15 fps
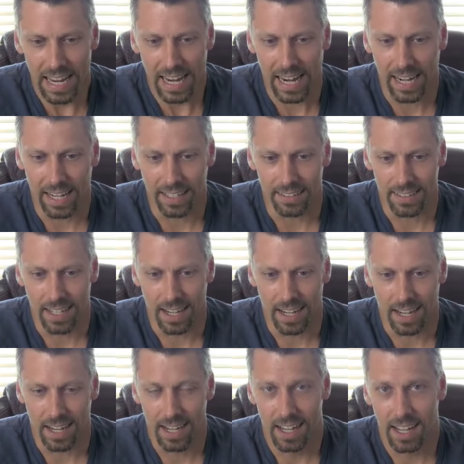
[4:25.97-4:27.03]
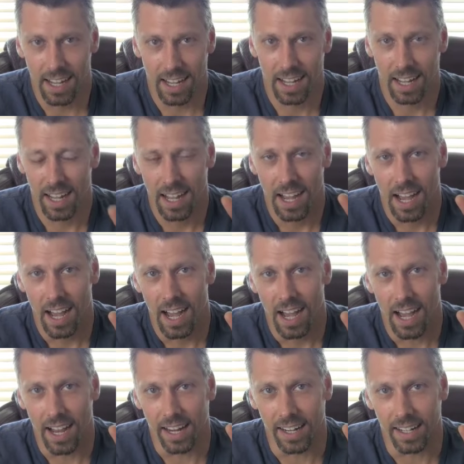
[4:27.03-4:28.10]
and uh,
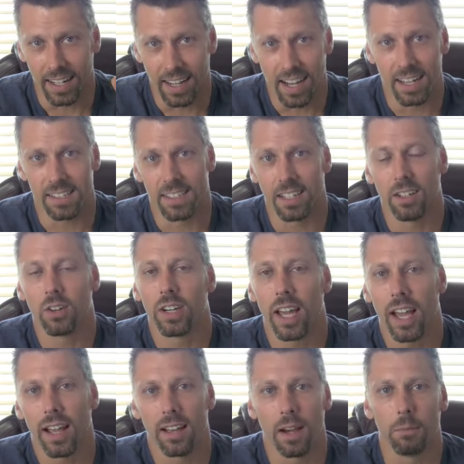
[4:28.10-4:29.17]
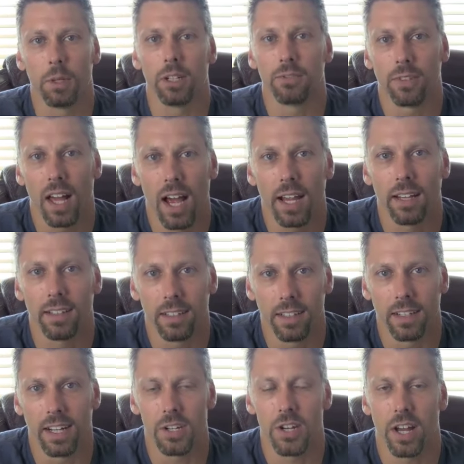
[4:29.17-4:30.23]
I I said, okay, I'm gonna fly,
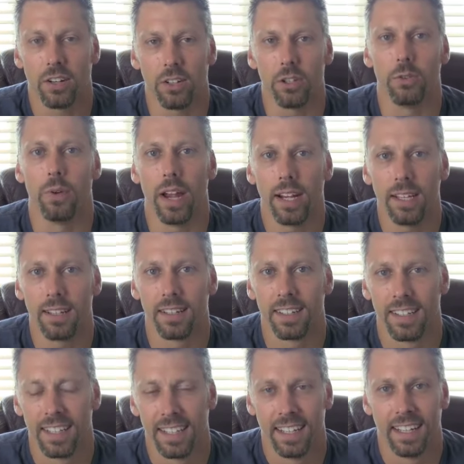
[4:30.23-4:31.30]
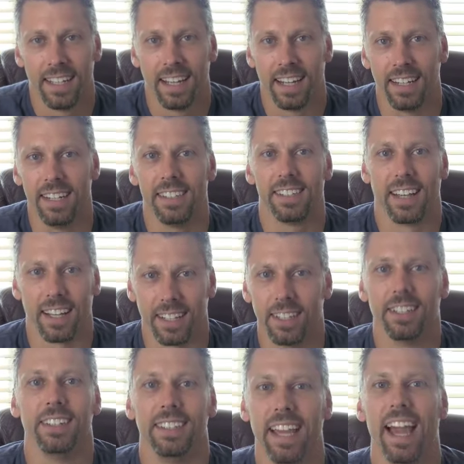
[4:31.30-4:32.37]
and I shouted, you ready? And he's
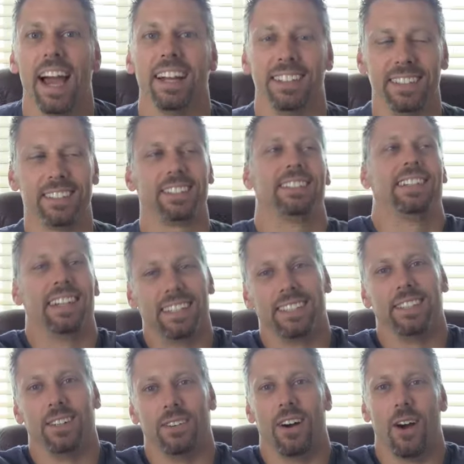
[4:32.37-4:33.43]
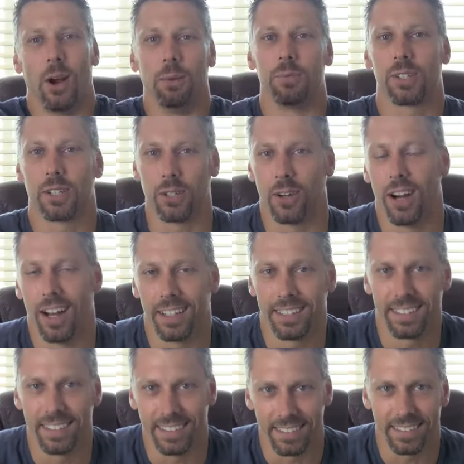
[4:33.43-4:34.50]
like, yeah, and he's kind of, you know, arms
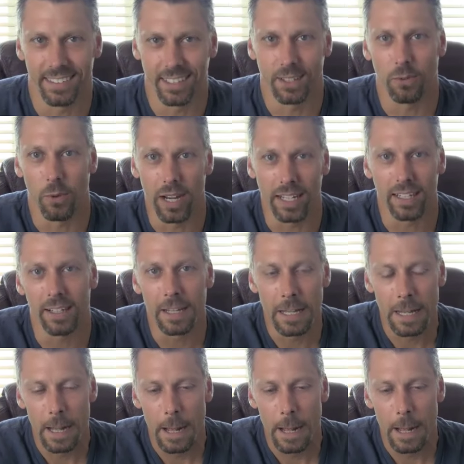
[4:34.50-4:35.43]
crossed and, you know, waiting.